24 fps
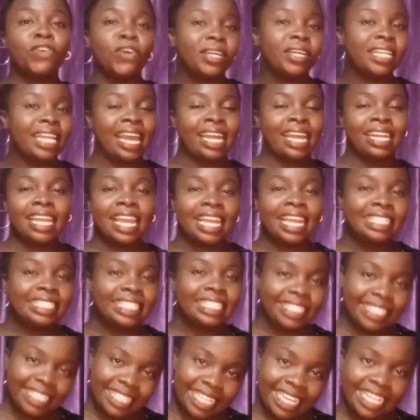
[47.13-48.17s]
fun and
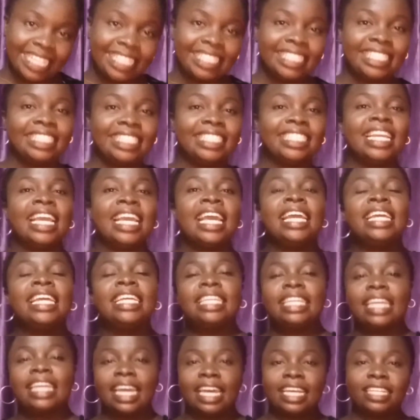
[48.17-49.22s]
entertaining
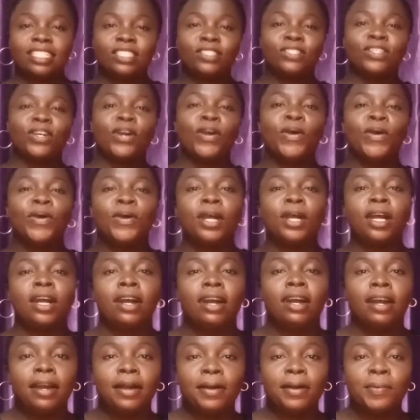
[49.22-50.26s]
yeah so
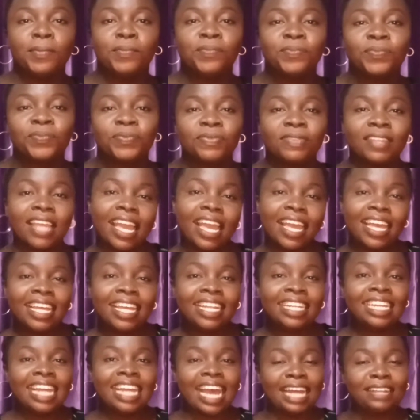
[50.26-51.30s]
um
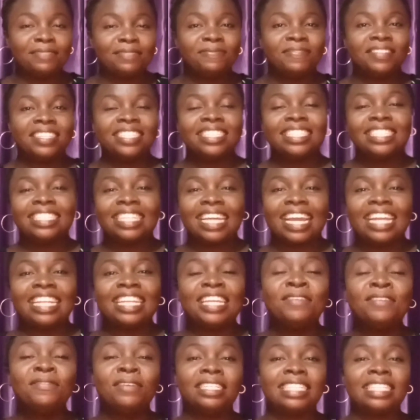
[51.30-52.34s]
that being said,
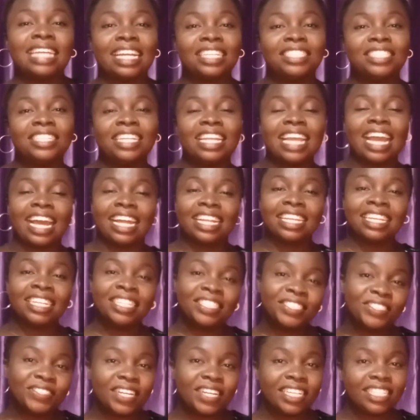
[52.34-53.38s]
it was actually an
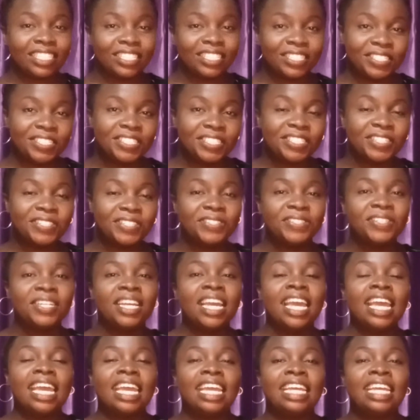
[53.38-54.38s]
interesting show.